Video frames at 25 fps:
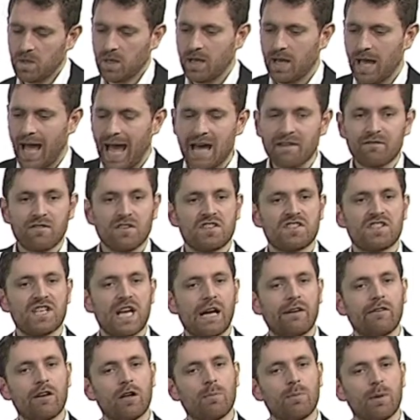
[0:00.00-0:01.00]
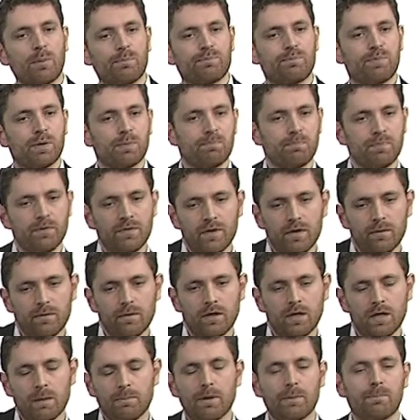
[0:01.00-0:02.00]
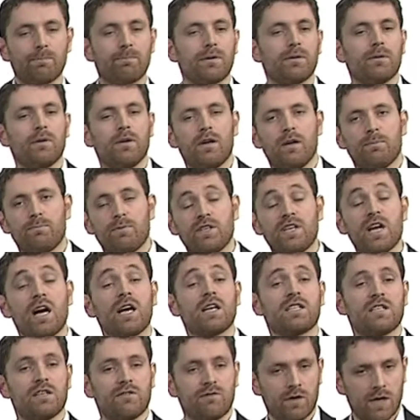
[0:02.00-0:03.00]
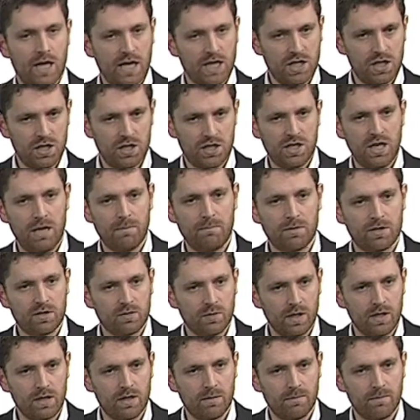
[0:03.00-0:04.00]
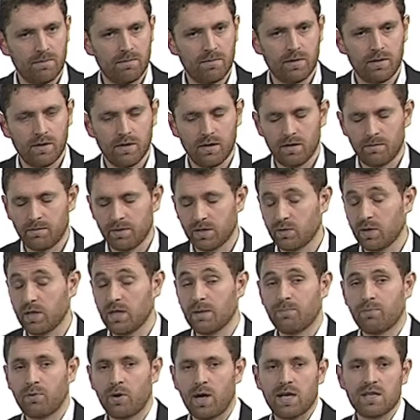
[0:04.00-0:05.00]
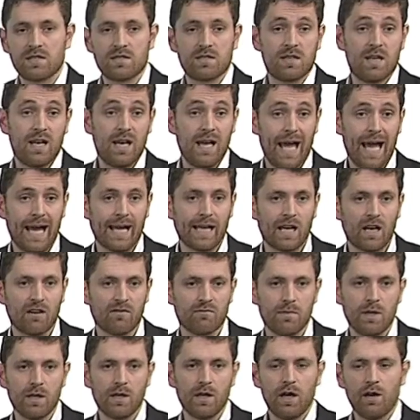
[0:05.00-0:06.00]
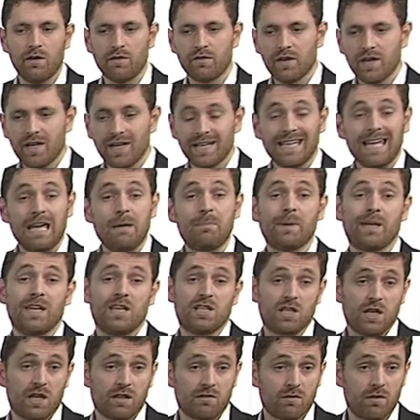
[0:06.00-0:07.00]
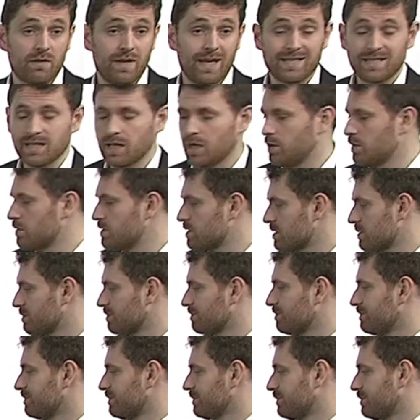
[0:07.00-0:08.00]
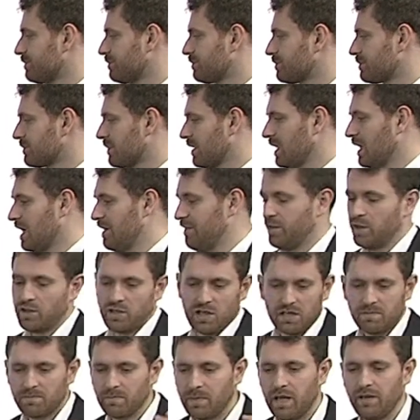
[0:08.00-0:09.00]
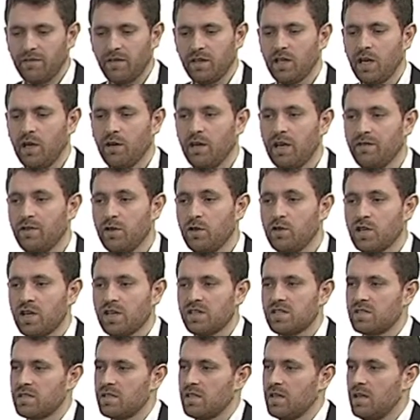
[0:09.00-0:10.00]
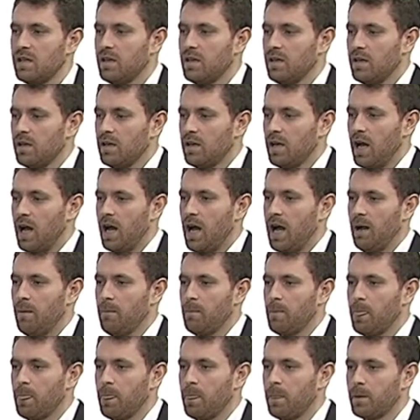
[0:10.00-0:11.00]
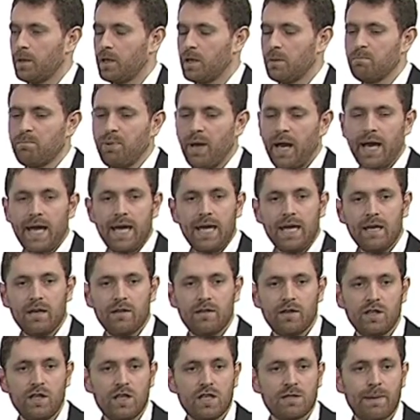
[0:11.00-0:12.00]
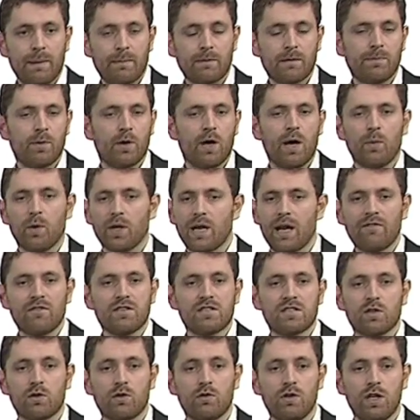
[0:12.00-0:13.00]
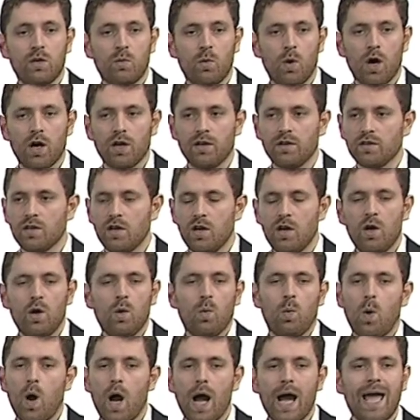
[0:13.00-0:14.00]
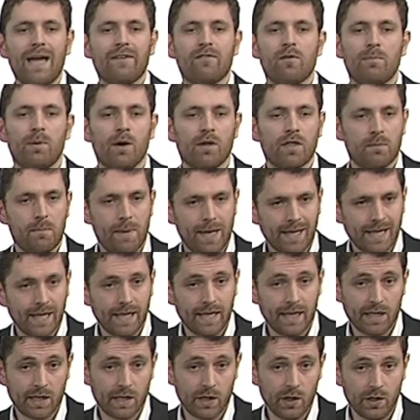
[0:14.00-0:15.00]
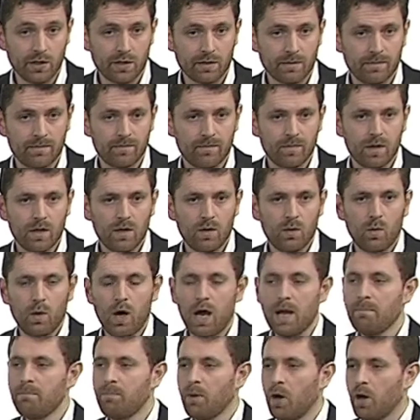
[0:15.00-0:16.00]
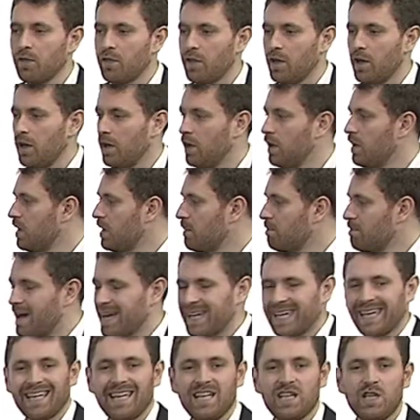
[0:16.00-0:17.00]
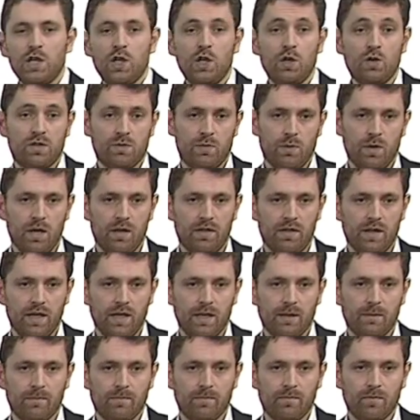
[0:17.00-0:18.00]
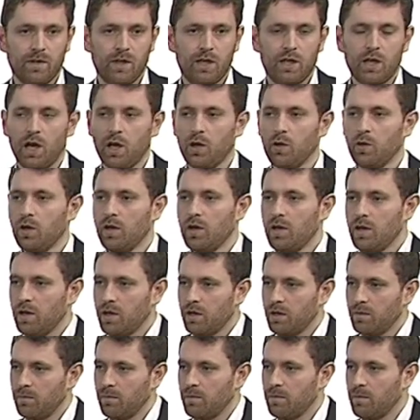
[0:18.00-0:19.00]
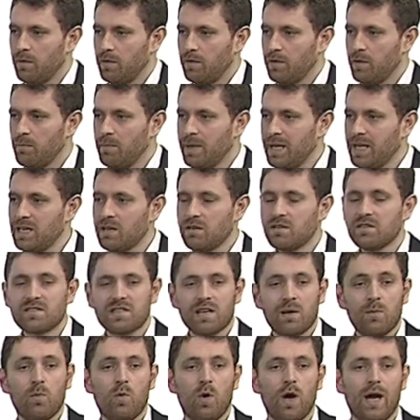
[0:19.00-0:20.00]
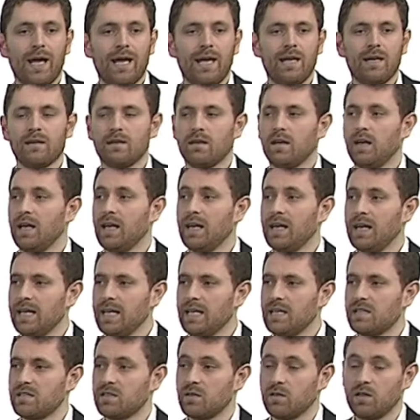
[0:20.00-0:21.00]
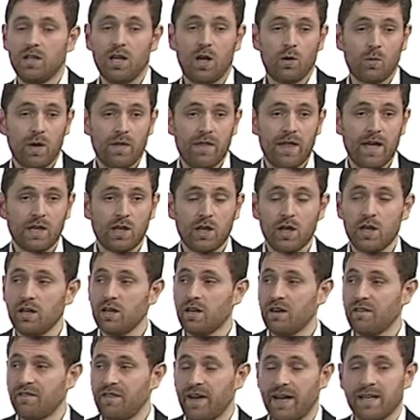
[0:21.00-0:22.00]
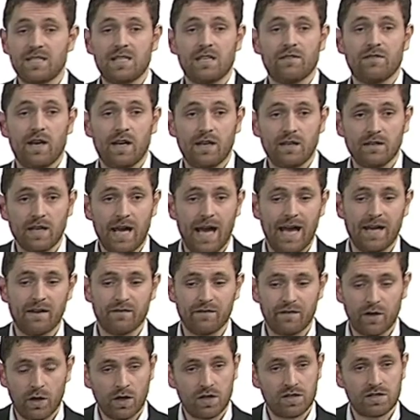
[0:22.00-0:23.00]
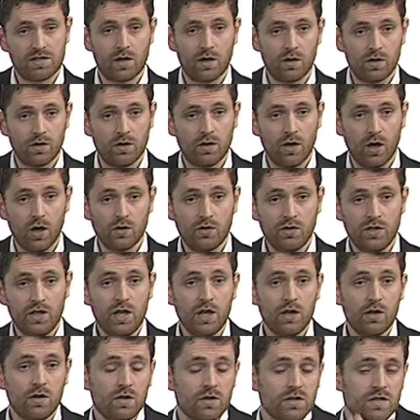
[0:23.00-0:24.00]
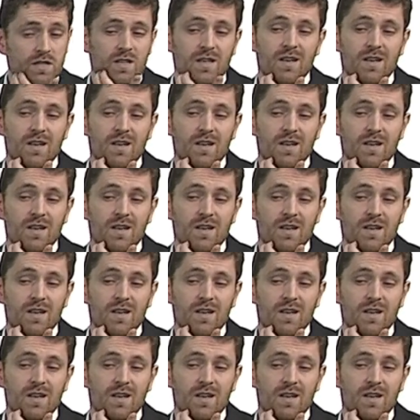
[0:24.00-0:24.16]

adversarial but productive relationship between the press and government of keeping each other on their toes. If you just can pay the newspaper to put whatever story you want, why ever bother making it good? Why bother making it newsworthy? The media in some way, at least, when they're good and effective and focus on news,